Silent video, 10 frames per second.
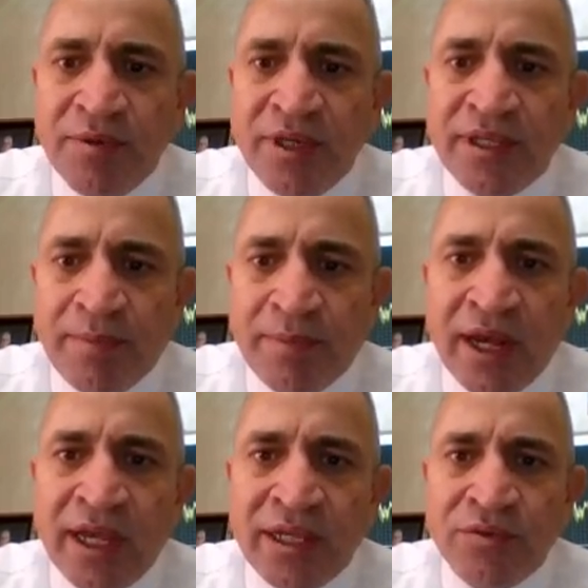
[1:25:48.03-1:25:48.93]
That
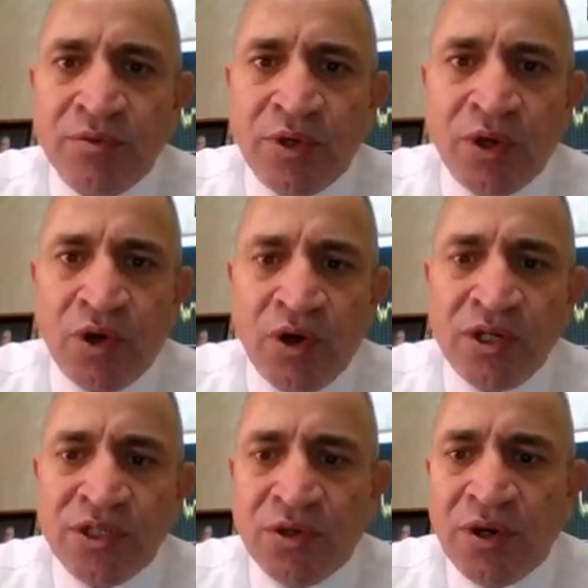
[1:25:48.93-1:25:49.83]
means the price will
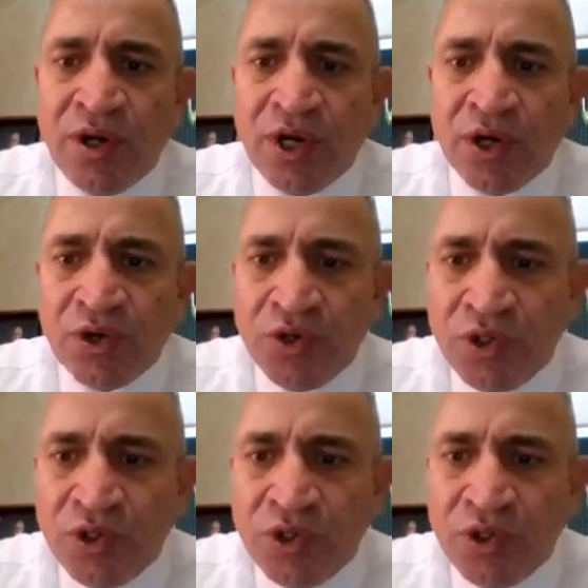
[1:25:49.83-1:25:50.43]
also